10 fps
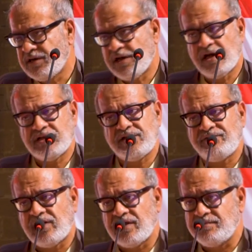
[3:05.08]

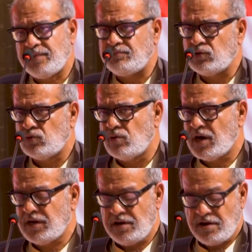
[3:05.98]
several other people who are
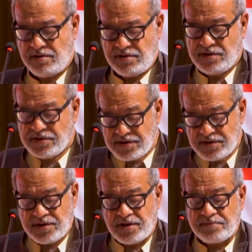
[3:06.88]
here.
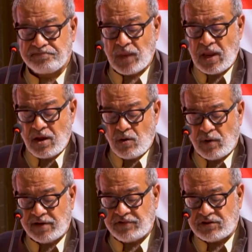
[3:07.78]

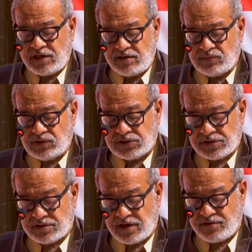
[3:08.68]
One of the themes
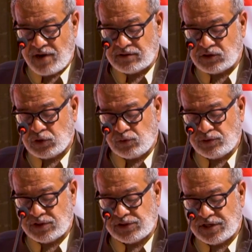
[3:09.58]
that runs through
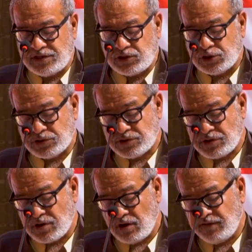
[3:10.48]
this edition
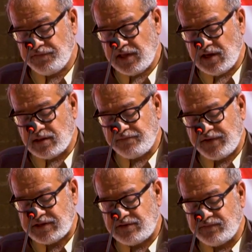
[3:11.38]
of the Adab
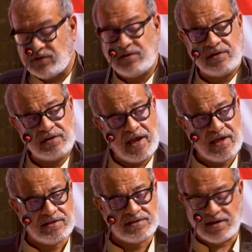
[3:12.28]
Festival,
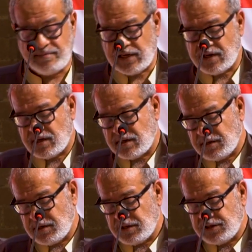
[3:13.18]
as Amina
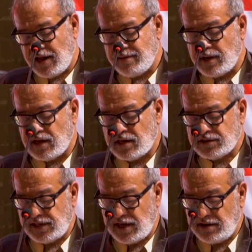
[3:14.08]
Sahiba
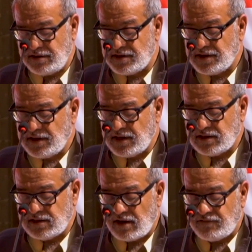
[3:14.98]
said, is
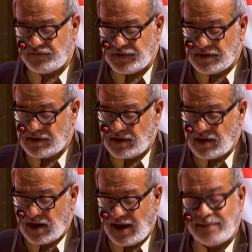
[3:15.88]
that of
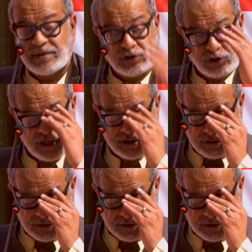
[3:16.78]
climate change,